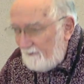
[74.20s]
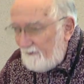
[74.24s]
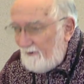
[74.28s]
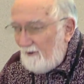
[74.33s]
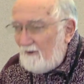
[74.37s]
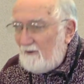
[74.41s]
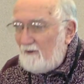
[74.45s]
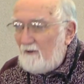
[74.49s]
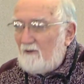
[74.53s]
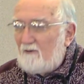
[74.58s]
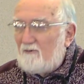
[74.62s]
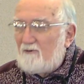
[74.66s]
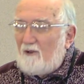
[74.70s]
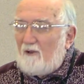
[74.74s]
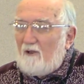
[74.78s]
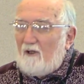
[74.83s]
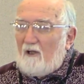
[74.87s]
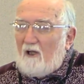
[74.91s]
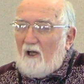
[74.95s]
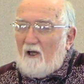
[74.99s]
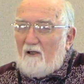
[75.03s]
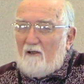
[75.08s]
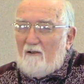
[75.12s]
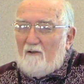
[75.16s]
thing that sort of
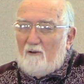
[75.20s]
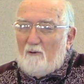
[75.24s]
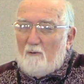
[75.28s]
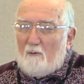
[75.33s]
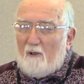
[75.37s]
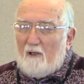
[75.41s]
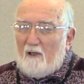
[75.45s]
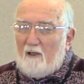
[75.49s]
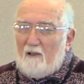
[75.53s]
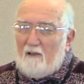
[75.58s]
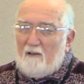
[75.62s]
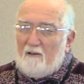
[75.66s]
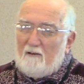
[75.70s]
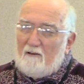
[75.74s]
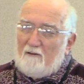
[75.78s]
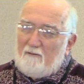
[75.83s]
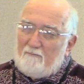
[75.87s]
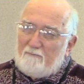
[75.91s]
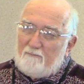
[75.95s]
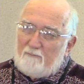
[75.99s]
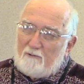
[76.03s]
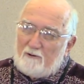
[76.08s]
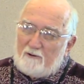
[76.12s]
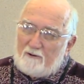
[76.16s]
got in the way
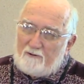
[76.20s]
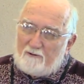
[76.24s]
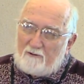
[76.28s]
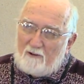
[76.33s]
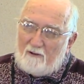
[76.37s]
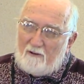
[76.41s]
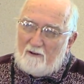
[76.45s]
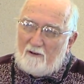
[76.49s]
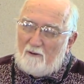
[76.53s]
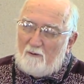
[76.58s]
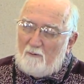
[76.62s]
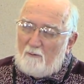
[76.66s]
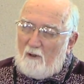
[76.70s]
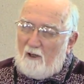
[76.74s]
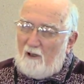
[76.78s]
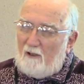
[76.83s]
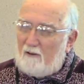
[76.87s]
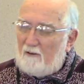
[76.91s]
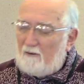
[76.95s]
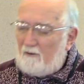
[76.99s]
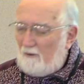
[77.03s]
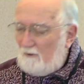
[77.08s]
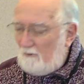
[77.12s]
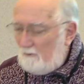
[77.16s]
just a little while
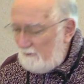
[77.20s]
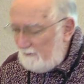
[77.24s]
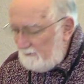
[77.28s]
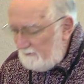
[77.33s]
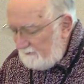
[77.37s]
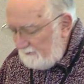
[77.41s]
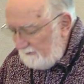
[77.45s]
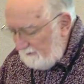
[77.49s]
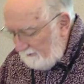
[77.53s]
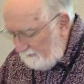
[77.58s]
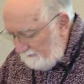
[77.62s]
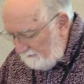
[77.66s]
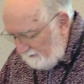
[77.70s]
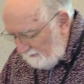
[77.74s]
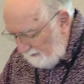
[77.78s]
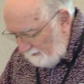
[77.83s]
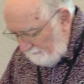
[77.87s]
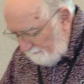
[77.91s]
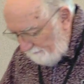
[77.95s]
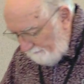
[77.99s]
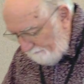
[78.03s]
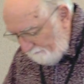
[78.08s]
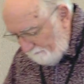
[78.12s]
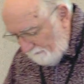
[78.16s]
ago is that
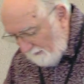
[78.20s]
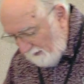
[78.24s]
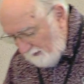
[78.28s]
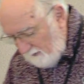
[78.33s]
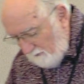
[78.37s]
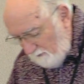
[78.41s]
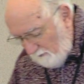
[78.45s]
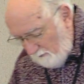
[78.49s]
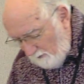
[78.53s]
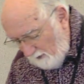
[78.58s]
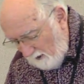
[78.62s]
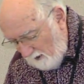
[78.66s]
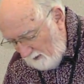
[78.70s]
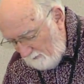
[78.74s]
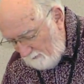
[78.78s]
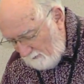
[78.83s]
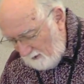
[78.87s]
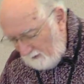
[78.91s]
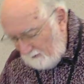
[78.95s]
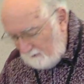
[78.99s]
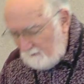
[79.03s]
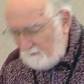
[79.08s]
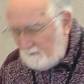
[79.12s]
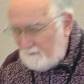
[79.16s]
I'm
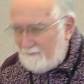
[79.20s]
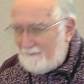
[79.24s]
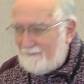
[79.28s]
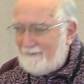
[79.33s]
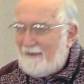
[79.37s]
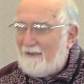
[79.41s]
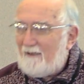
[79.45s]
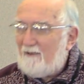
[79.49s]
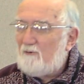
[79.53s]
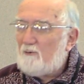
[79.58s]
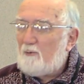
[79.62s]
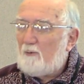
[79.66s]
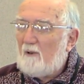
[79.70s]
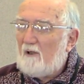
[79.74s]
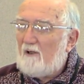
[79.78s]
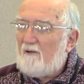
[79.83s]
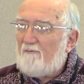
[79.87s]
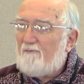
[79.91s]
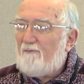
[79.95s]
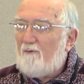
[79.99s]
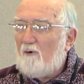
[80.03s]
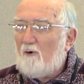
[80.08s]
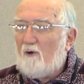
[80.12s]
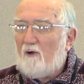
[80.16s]
on day
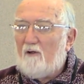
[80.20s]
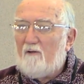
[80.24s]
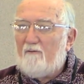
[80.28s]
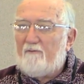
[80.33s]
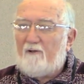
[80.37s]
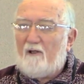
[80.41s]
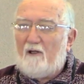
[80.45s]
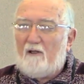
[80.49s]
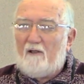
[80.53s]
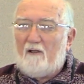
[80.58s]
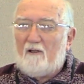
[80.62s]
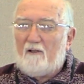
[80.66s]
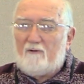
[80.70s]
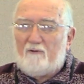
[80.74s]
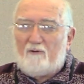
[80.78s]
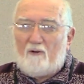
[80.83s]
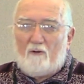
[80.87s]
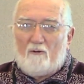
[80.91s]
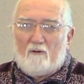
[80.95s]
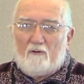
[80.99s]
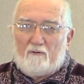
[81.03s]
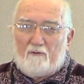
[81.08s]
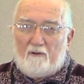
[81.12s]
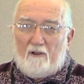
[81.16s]
24 of getting a
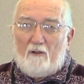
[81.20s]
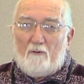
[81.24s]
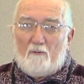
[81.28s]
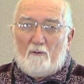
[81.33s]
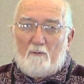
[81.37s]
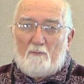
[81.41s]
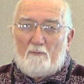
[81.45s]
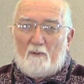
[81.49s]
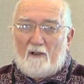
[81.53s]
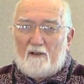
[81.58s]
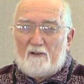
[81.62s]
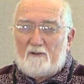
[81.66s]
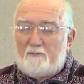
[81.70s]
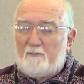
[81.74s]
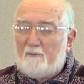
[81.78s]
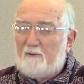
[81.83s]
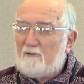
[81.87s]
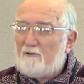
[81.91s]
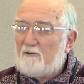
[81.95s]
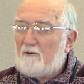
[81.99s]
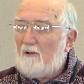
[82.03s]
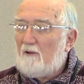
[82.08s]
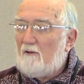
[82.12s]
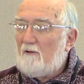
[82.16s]
total knee
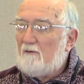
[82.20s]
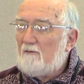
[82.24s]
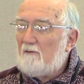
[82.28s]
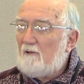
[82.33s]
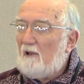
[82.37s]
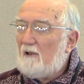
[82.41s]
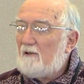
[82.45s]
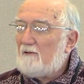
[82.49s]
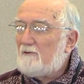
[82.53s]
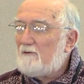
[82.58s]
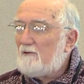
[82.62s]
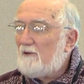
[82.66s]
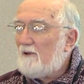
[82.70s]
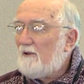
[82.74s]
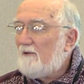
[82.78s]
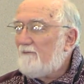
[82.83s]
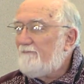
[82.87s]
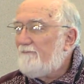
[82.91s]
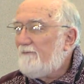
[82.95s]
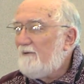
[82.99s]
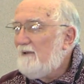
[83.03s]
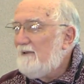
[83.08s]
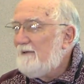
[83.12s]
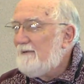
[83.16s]
replacement, so that sort of
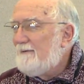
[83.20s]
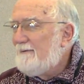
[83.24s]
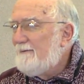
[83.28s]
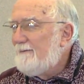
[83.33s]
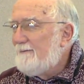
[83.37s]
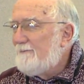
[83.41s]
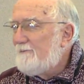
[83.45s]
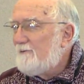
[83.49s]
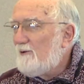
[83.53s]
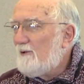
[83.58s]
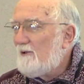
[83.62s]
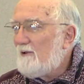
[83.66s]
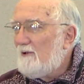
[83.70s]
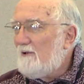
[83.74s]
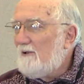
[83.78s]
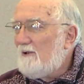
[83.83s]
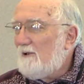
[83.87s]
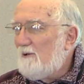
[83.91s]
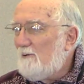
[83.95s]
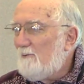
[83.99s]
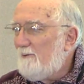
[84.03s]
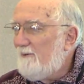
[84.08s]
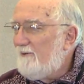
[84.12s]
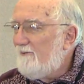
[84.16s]
took a
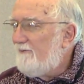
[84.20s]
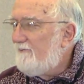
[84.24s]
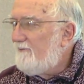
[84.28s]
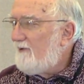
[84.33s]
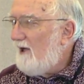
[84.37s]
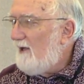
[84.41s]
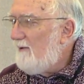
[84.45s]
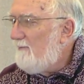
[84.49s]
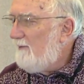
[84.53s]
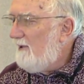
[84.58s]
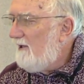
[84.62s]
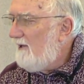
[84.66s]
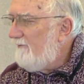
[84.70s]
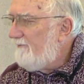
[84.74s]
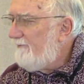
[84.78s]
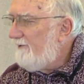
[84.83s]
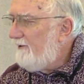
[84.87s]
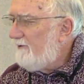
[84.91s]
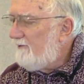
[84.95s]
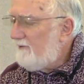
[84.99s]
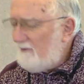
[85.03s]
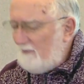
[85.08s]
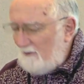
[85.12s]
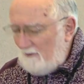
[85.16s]
little bit of time and
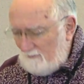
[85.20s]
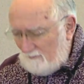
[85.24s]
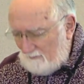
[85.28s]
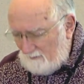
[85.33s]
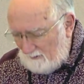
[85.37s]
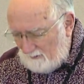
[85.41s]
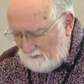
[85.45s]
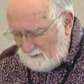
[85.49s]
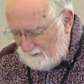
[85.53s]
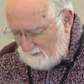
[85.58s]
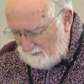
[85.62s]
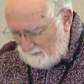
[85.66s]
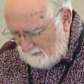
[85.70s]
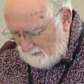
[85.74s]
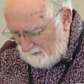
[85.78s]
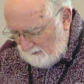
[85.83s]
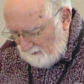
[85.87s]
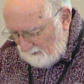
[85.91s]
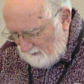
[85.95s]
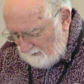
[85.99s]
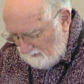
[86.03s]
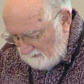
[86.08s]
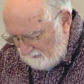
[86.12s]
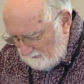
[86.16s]
effort and
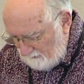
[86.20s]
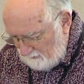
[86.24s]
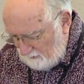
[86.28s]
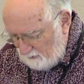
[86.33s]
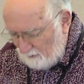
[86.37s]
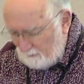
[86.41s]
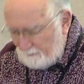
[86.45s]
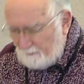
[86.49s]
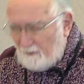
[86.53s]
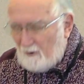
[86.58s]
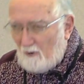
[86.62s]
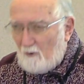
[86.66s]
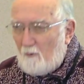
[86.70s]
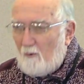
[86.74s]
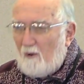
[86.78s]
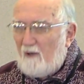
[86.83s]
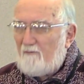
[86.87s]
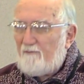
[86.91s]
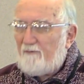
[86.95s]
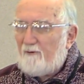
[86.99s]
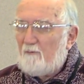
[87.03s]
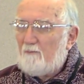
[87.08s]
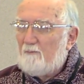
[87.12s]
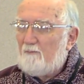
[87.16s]
took me away
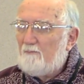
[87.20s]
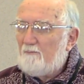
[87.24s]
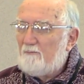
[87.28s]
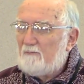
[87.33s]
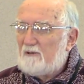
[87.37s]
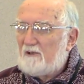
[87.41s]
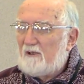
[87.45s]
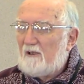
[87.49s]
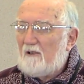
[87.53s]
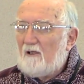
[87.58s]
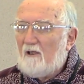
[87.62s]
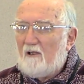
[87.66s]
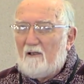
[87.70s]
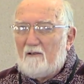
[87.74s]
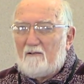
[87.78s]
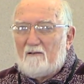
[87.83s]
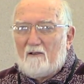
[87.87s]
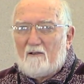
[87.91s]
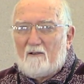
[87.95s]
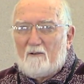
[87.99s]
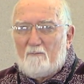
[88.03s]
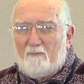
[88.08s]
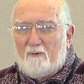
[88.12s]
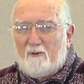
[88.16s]
from sitting at
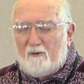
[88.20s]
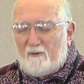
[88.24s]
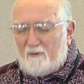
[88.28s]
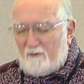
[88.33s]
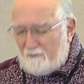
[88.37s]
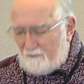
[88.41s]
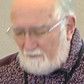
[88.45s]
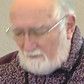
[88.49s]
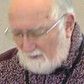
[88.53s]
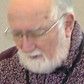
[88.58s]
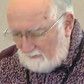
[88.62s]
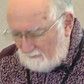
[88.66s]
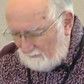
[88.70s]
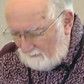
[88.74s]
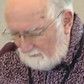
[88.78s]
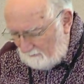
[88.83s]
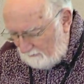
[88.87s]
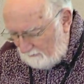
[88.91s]
the computer trying to